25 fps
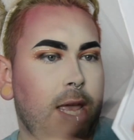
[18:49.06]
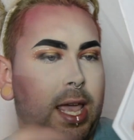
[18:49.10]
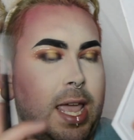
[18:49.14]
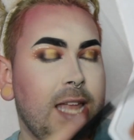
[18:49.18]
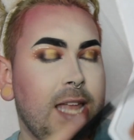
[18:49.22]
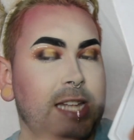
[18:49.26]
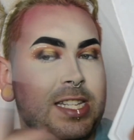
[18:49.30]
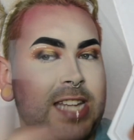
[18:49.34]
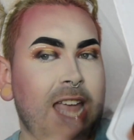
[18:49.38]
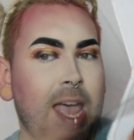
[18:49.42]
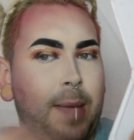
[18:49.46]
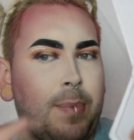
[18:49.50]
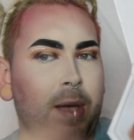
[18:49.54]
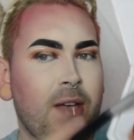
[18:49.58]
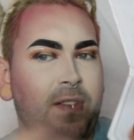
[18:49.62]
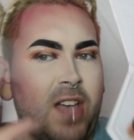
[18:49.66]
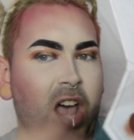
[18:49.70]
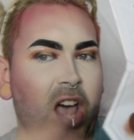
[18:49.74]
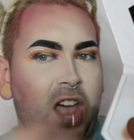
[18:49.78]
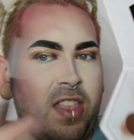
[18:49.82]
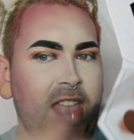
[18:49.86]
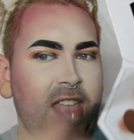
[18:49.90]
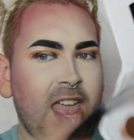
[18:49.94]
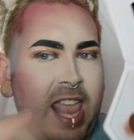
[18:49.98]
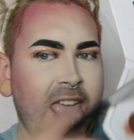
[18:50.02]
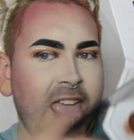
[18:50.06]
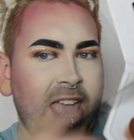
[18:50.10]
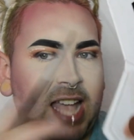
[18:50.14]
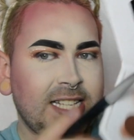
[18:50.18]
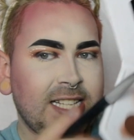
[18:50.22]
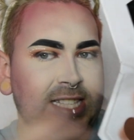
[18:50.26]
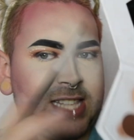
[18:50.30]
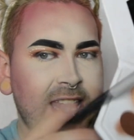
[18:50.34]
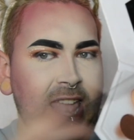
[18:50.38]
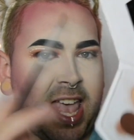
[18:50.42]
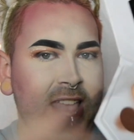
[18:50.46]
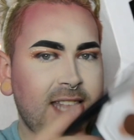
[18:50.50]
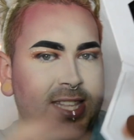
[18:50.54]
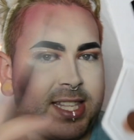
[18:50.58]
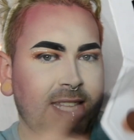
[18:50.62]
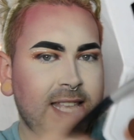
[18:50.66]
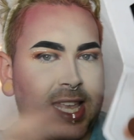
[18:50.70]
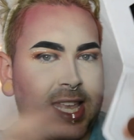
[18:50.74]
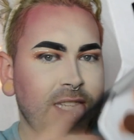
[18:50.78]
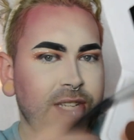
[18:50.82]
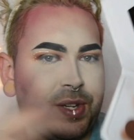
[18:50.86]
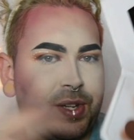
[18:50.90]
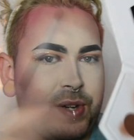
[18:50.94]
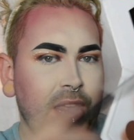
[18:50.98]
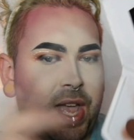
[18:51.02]
and tap out all that excess,
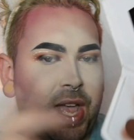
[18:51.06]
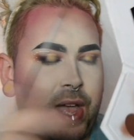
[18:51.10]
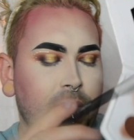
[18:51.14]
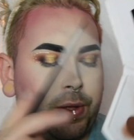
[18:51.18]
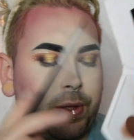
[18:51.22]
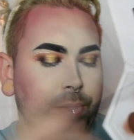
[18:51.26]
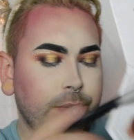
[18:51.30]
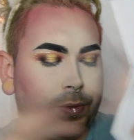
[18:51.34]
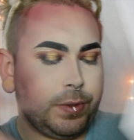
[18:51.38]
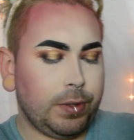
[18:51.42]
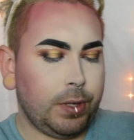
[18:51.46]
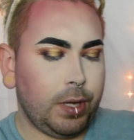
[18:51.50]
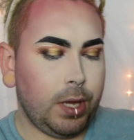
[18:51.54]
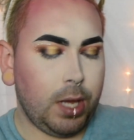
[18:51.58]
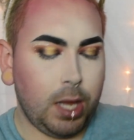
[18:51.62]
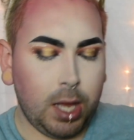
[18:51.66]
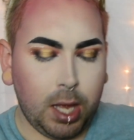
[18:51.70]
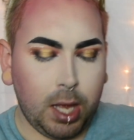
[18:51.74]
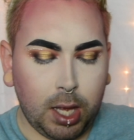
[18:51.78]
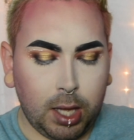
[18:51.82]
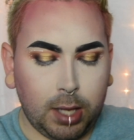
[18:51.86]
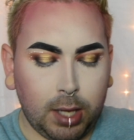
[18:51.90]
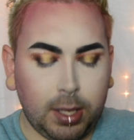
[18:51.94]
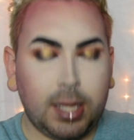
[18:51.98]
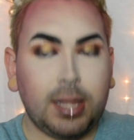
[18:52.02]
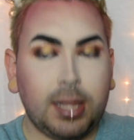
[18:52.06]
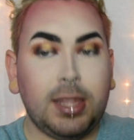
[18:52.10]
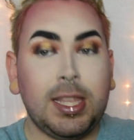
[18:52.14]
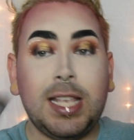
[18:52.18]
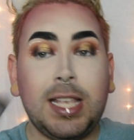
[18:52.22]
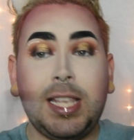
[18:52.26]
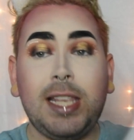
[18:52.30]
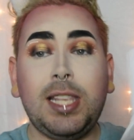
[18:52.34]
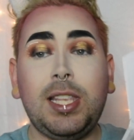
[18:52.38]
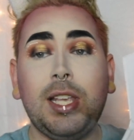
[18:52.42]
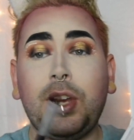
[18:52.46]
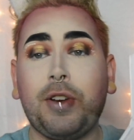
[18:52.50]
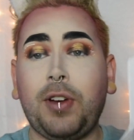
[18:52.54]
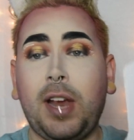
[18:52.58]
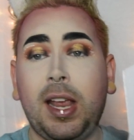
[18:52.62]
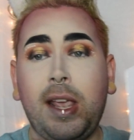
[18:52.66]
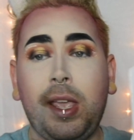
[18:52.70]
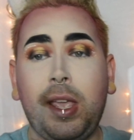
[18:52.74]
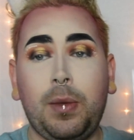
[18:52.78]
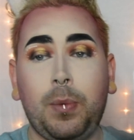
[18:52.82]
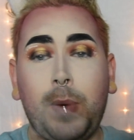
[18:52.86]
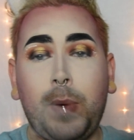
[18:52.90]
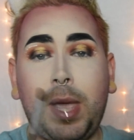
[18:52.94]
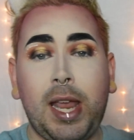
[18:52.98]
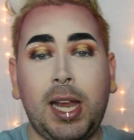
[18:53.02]
because, you know, this is a
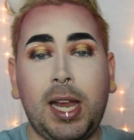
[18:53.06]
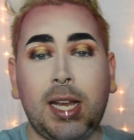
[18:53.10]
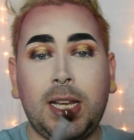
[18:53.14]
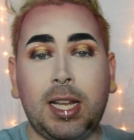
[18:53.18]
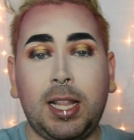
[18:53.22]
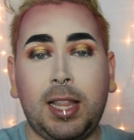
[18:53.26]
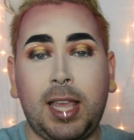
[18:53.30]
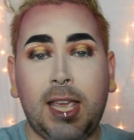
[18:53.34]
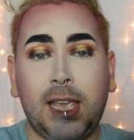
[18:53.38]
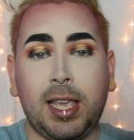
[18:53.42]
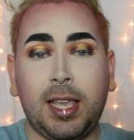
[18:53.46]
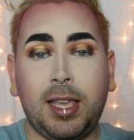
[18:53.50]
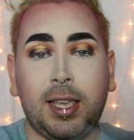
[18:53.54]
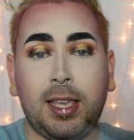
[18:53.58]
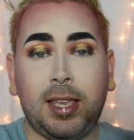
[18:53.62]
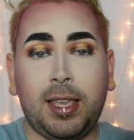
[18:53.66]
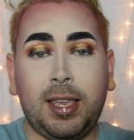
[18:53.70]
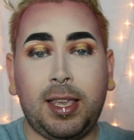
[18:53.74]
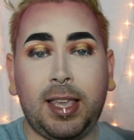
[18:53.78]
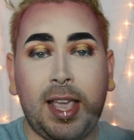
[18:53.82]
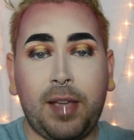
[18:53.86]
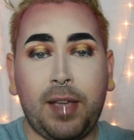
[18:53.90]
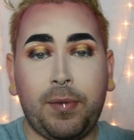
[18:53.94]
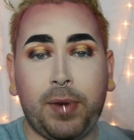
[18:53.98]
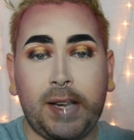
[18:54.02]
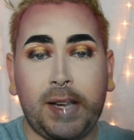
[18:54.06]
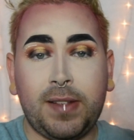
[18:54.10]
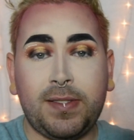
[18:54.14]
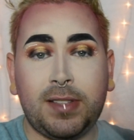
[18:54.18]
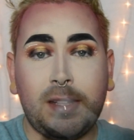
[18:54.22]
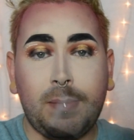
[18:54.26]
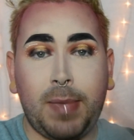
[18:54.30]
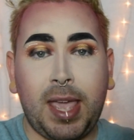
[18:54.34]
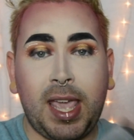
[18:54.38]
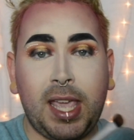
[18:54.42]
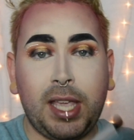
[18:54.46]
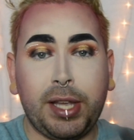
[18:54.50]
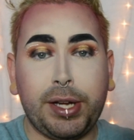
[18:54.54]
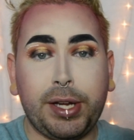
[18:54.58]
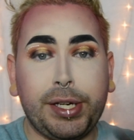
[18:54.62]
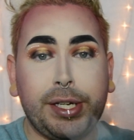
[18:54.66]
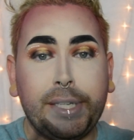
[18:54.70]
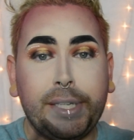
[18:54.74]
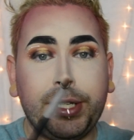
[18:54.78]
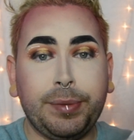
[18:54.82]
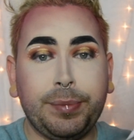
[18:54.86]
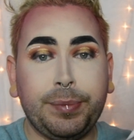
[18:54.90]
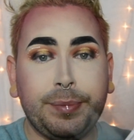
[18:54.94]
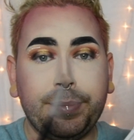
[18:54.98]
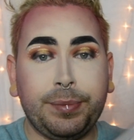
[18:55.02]
great way to, like, get rid of some
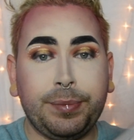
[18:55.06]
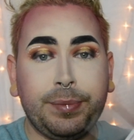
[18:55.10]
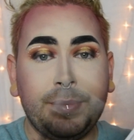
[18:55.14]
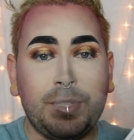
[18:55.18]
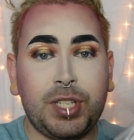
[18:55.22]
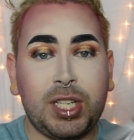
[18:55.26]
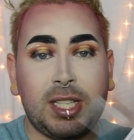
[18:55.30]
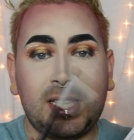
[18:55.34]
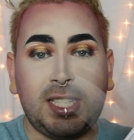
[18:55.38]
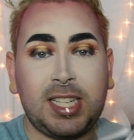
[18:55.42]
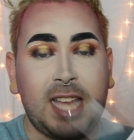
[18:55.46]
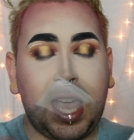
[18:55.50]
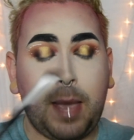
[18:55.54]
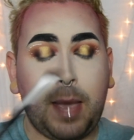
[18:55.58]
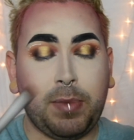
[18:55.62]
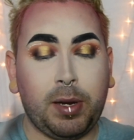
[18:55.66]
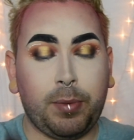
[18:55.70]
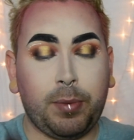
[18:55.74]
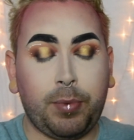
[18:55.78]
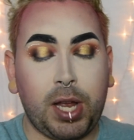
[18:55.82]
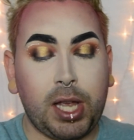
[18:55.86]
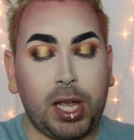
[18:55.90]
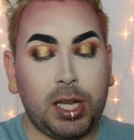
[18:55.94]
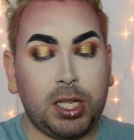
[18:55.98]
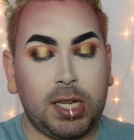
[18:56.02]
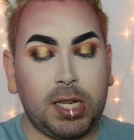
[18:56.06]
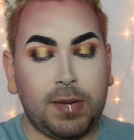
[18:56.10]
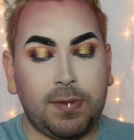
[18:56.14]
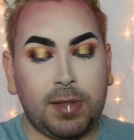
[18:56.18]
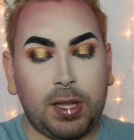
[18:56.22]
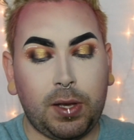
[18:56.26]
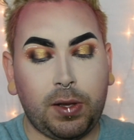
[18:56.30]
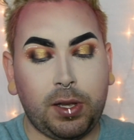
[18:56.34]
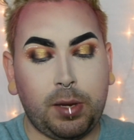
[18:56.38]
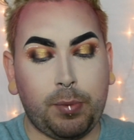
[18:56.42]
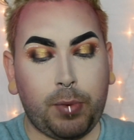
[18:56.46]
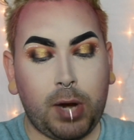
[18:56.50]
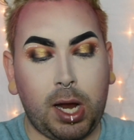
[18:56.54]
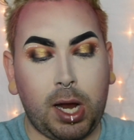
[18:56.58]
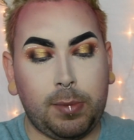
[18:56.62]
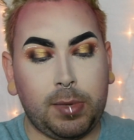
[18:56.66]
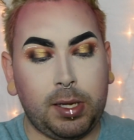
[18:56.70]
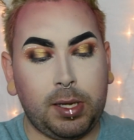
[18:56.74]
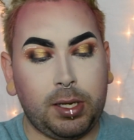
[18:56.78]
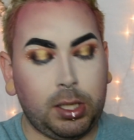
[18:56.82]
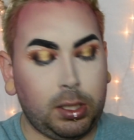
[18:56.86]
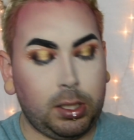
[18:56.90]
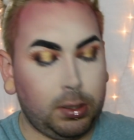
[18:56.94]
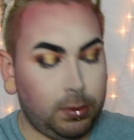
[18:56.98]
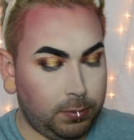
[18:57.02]
anger. Just tap your brush, even though you're probably,
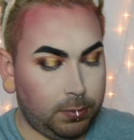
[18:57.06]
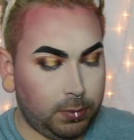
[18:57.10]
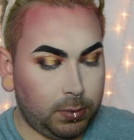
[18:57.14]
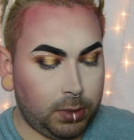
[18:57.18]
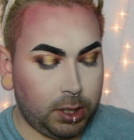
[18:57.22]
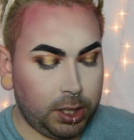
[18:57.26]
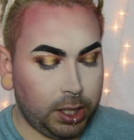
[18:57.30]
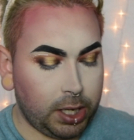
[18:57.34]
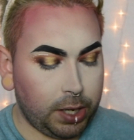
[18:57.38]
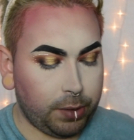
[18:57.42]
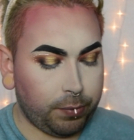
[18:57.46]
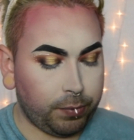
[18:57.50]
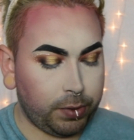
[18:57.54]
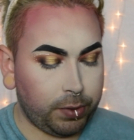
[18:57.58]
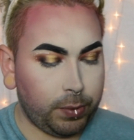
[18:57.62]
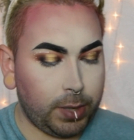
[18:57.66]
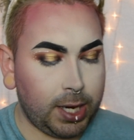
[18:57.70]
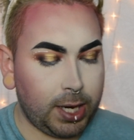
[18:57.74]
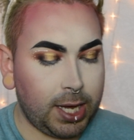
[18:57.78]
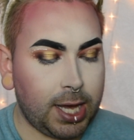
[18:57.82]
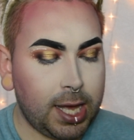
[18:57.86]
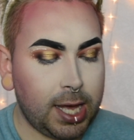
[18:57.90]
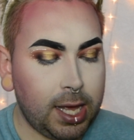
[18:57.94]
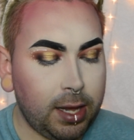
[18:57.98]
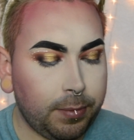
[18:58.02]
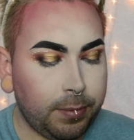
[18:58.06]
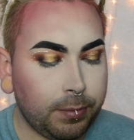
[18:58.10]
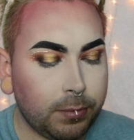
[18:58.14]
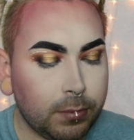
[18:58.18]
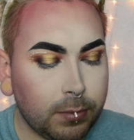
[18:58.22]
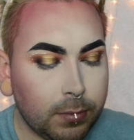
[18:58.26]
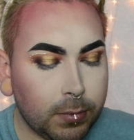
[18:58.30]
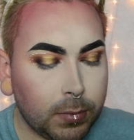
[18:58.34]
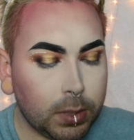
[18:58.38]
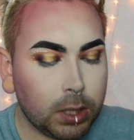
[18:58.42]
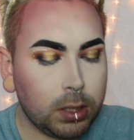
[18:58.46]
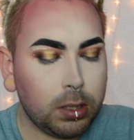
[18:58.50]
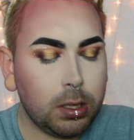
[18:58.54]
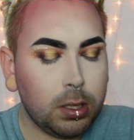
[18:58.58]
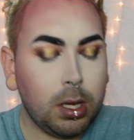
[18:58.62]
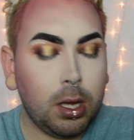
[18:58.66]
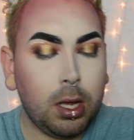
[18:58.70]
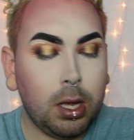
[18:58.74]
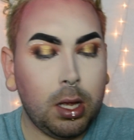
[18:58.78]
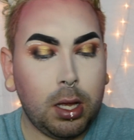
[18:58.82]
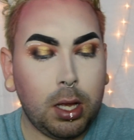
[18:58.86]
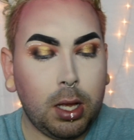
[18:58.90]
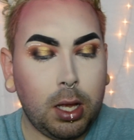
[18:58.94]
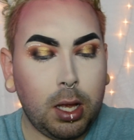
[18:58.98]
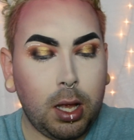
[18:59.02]
you know, ruining
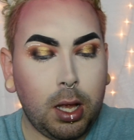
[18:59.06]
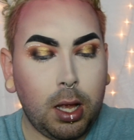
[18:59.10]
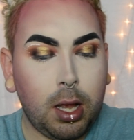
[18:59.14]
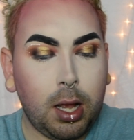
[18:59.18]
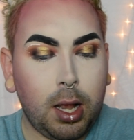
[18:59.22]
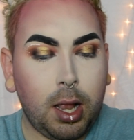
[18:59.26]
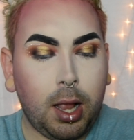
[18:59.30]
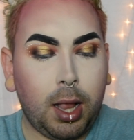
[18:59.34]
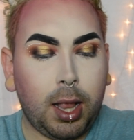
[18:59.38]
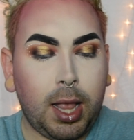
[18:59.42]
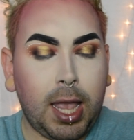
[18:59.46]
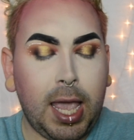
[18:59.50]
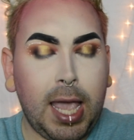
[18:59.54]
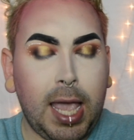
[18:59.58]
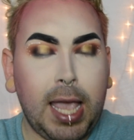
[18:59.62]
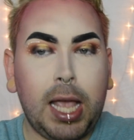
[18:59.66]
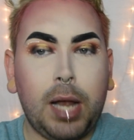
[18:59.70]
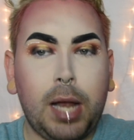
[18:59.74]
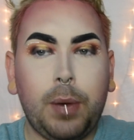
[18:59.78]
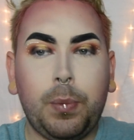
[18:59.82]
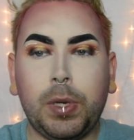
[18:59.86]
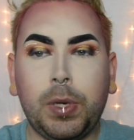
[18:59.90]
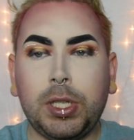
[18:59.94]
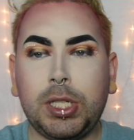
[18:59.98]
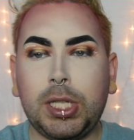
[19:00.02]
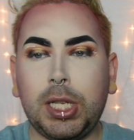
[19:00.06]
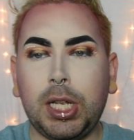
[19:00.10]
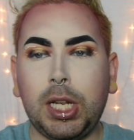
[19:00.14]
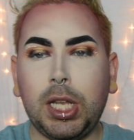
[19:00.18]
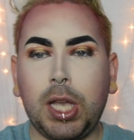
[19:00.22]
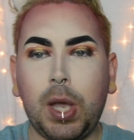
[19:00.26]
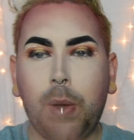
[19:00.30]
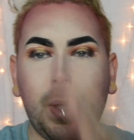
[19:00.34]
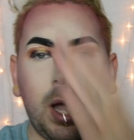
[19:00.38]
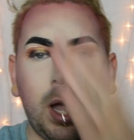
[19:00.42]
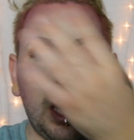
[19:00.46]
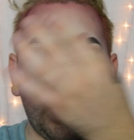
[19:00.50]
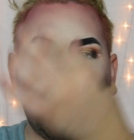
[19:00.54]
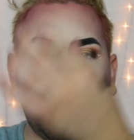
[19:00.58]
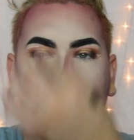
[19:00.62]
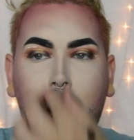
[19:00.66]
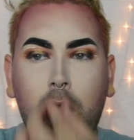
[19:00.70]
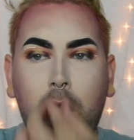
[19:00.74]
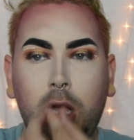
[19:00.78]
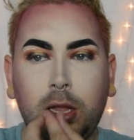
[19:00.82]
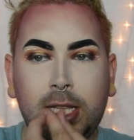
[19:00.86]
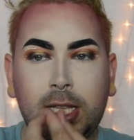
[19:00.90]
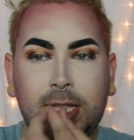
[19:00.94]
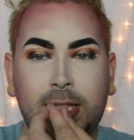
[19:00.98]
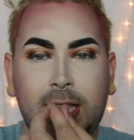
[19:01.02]
it. And we're just going to go
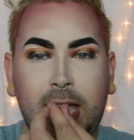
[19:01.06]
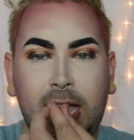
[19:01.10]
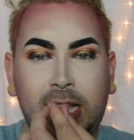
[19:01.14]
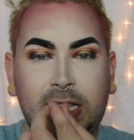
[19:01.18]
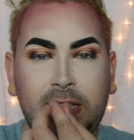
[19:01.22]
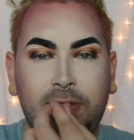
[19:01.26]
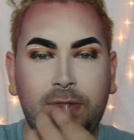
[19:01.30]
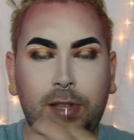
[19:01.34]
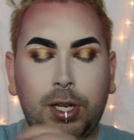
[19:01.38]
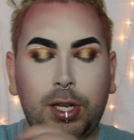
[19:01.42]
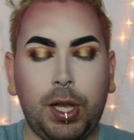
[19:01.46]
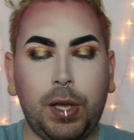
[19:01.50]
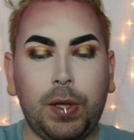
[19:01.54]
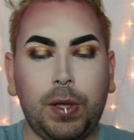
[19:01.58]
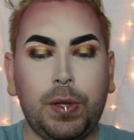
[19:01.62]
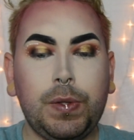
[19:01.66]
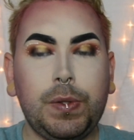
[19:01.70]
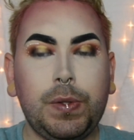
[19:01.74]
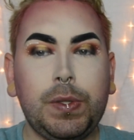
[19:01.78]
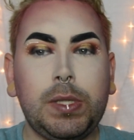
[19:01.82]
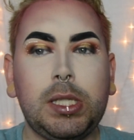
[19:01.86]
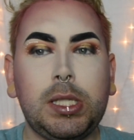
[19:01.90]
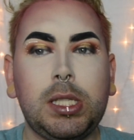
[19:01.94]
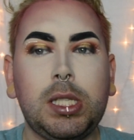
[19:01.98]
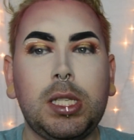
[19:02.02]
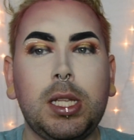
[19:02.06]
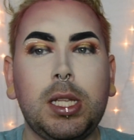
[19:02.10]
along the sides of the nose,